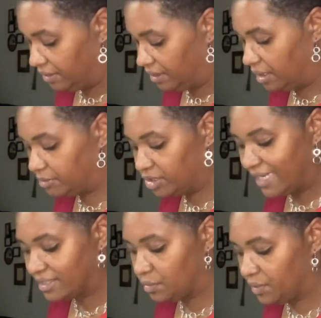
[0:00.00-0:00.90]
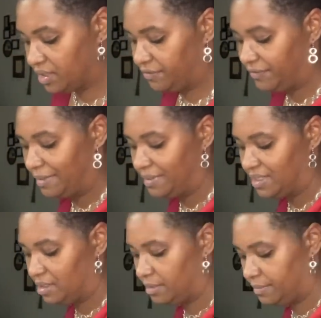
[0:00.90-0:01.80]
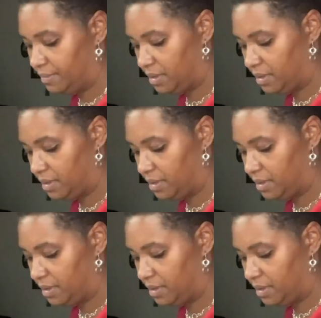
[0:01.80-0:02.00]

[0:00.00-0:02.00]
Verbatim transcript: Um, Jackson went to find me some